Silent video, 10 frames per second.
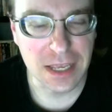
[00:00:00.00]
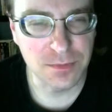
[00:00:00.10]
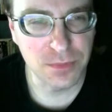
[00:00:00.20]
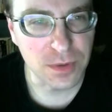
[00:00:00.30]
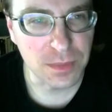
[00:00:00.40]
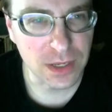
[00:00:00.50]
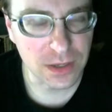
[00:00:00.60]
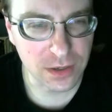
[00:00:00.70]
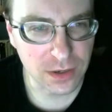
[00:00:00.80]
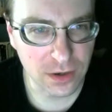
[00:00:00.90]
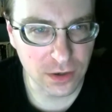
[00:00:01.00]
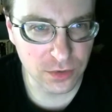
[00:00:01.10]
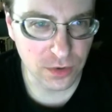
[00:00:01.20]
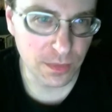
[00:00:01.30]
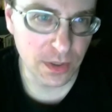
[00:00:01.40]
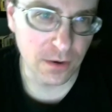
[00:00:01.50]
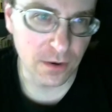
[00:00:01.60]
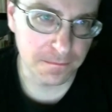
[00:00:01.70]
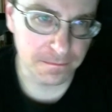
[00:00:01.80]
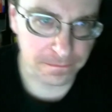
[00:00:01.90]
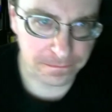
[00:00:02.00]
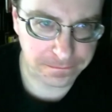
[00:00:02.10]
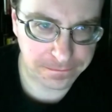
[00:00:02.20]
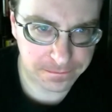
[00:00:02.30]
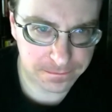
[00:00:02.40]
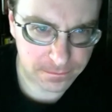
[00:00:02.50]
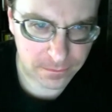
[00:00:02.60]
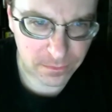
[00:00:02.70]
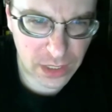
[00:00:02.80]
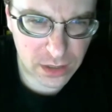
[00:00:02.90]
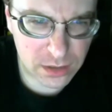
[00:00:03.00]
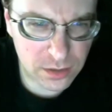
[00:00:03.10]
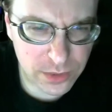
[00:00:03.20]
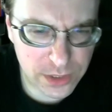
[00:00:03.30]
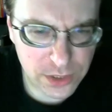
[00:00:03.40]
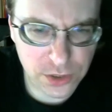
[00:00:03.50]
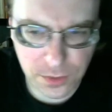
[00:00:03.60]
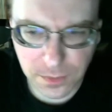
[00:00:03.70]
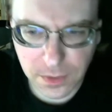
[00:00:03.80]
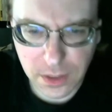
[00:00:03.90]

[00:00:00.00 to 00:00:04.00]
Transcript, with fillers: has put me in a conundrum here. Oh, what to do?